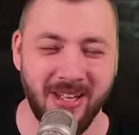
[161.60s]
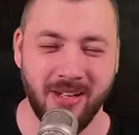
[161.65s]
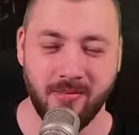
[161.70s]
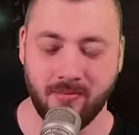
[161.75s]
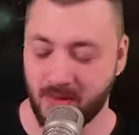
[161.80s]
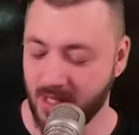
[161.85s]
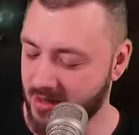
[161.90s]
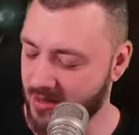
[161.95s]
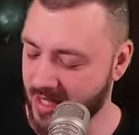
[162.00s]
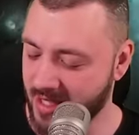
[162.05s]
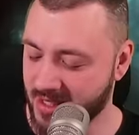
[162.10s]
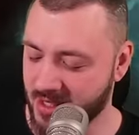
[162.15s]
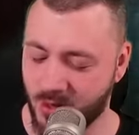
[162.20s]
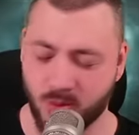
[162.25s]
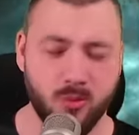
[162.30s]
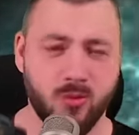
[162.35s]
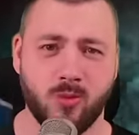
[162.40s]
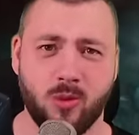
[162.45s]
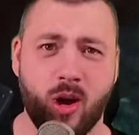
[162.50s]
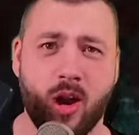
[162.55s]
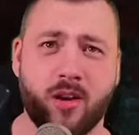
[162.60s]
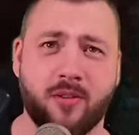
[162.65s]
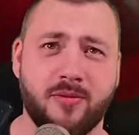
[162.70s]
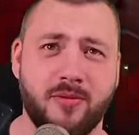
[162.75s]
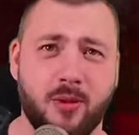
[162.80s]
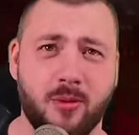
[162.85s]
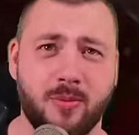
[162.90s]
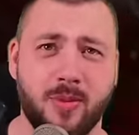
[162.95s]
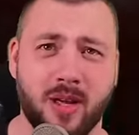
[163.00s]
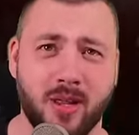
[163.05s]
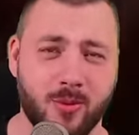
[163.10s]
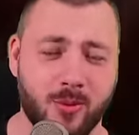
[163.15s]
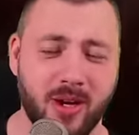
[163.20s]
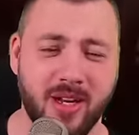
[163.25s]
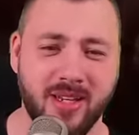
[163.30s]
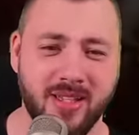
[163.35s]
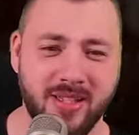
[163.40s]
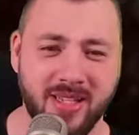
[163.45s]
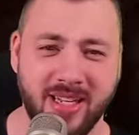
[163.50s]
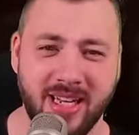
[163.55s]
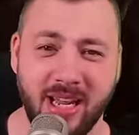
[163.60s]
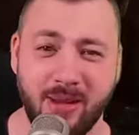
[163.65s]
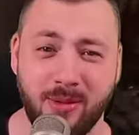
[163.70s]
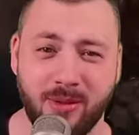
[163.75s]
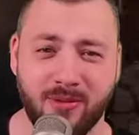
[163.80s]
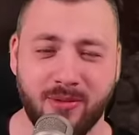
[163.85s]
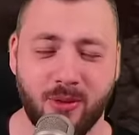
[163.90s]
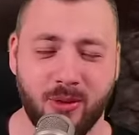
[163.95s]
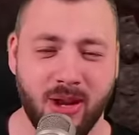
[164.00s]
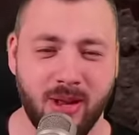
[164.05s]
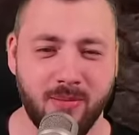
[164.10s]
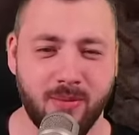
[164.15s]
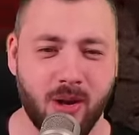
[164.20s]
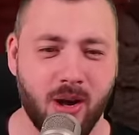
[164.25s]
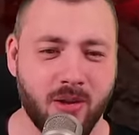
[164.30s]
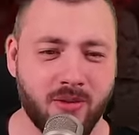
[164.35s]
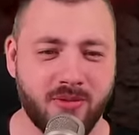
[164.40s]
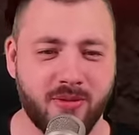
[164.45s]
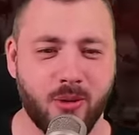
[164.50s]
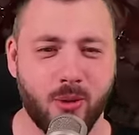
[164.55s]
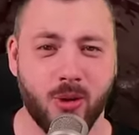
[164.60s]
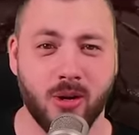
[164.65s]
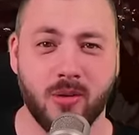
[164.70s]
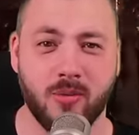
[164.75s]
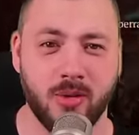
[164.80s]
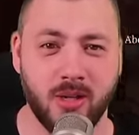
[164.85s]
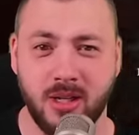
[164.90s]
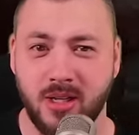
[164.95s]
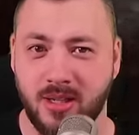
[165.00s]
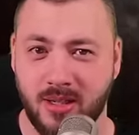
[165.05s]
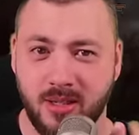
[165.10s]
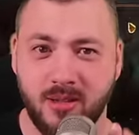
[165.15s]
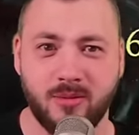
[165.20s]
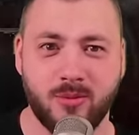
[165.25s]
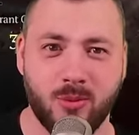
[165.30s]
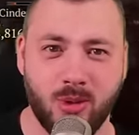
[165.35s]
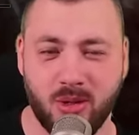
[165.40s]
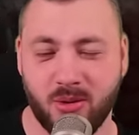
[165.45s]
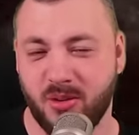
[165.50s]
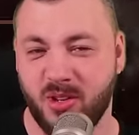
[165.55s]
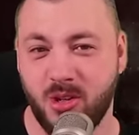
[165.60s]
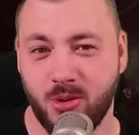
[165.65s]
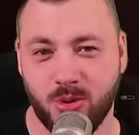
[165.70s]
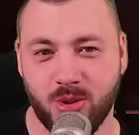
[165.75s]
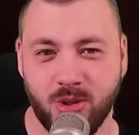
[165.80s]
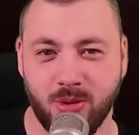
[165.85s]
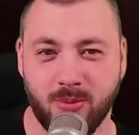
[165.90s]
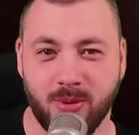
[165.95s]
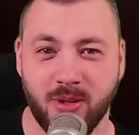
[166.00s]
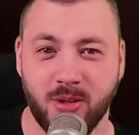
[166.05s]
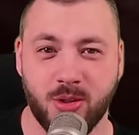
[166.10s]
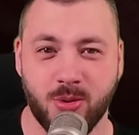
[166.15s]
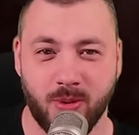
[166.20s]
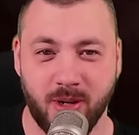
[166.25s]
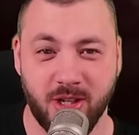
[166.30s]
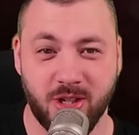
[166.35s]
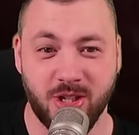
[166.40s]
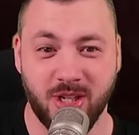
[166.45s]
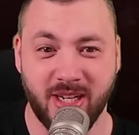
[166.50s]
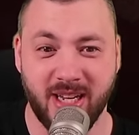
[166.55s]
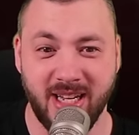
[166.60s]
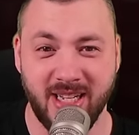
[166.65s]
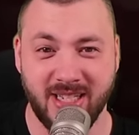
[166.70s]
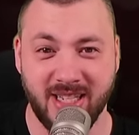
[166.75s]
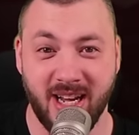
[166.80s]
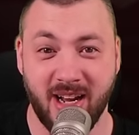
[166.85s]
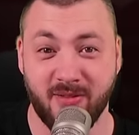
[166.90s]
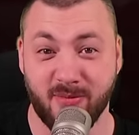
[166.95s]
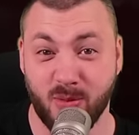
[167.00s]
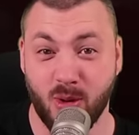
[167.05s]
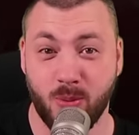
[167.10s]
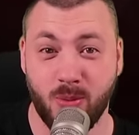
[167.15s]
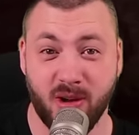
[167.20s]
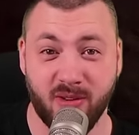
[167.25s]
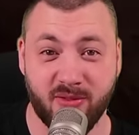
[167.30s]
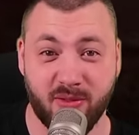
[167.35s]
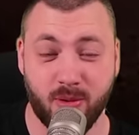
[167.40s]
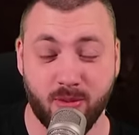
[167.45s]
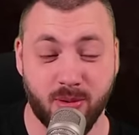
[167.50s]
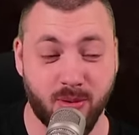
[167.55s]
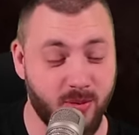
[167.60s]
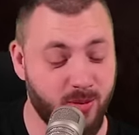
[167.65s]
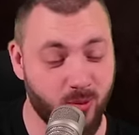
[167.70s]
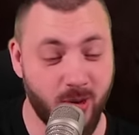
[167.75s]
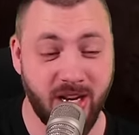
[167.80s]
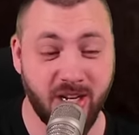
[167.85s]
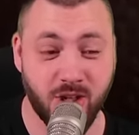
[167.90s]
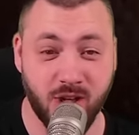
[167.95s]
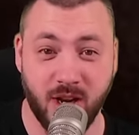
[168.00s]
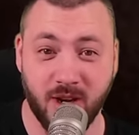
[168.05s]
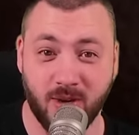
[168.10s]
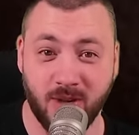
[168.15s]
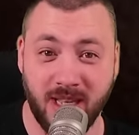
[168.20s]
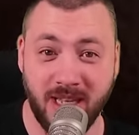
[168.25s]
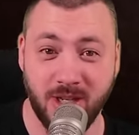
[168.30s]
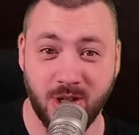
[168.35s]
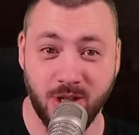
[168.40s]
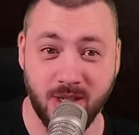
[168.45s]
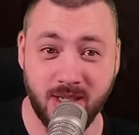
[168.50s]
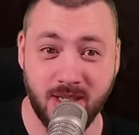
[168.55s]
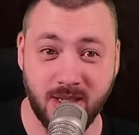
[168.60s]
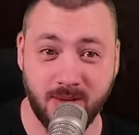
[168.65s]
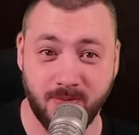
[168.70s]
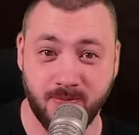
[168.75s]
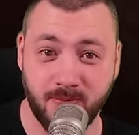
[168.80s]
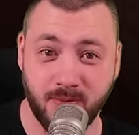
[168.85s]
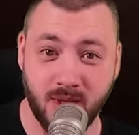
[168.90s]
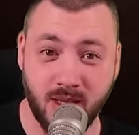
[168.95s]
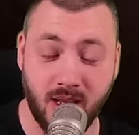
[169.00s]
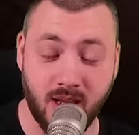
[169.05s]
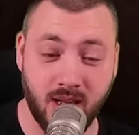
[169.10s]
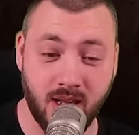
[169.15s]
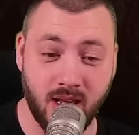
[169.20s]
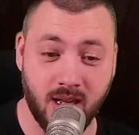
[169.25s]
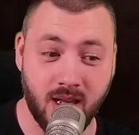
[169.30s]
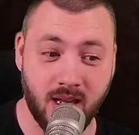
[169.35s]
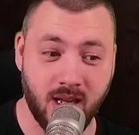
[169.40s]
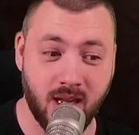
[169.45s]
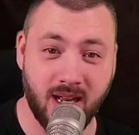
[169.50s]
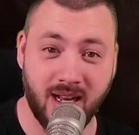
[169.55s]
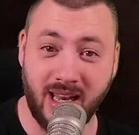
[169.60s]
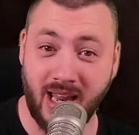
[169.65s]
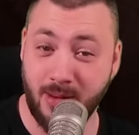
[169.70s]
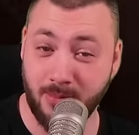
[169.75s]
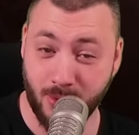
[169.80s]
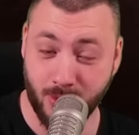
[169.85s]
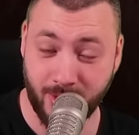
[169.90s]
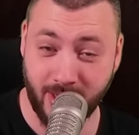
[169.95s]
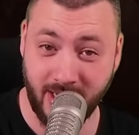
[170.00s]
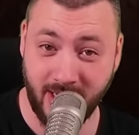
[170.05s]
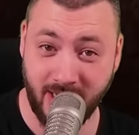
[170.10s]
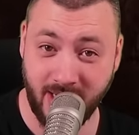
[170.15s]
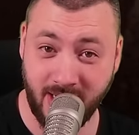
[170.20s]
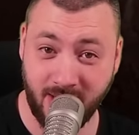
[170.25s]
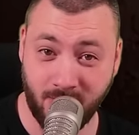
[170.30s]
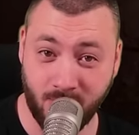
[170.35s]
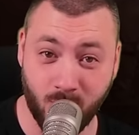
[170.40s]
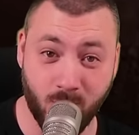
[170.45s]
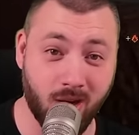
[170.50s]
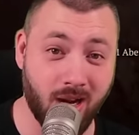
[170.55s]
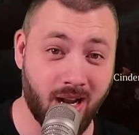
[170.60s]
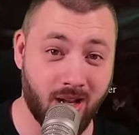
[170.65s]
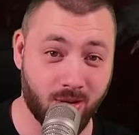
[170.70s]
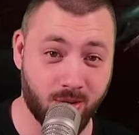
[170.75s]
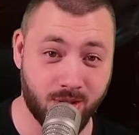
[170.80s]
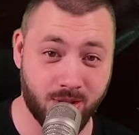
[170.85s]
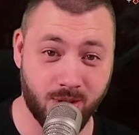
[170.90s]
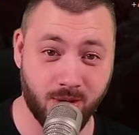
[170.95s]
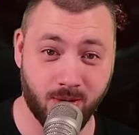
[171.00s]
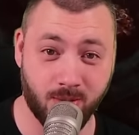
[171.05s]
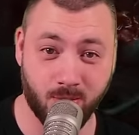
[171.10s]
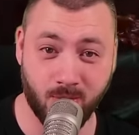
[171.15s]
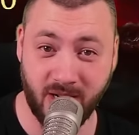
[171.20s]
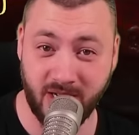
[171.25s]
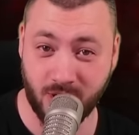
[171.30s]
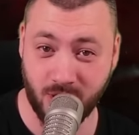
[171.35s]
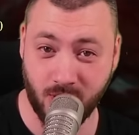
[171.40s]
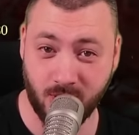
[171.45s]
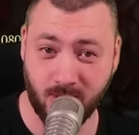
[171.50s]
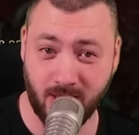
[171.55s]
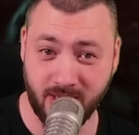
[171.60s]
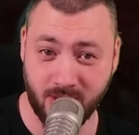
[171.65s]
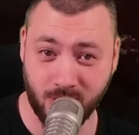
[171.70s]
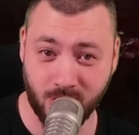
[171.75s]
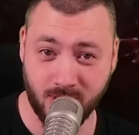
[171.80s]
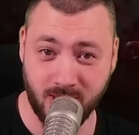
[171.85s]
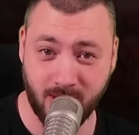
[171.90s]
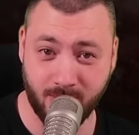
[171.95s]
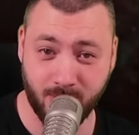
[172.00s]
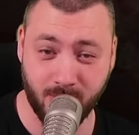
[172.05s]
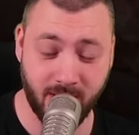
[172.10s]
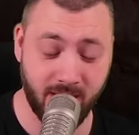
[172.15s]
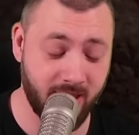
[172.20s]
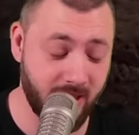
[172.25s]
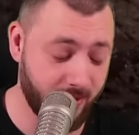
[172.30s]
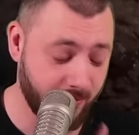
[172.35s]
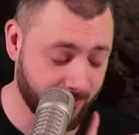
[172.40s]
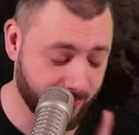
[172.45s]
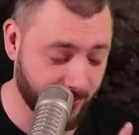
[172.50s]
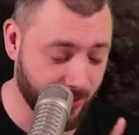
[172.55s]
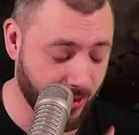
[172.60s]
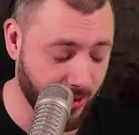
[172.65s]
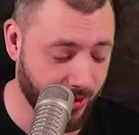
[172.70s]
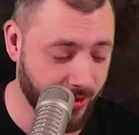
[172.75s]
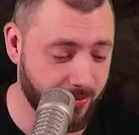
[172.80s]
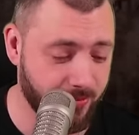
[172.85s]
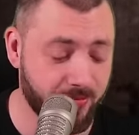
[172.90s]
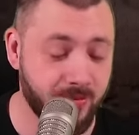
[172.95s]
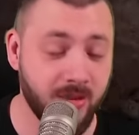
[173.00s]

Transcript: That's a rock phone, by the way. It's a gaming phone I bought for, well, YouTube and Twitch in case I have mobile phone. Raid Shadow Legends. Lamborghini. What color is your Raid Shadow Legends Lamborghini? Good.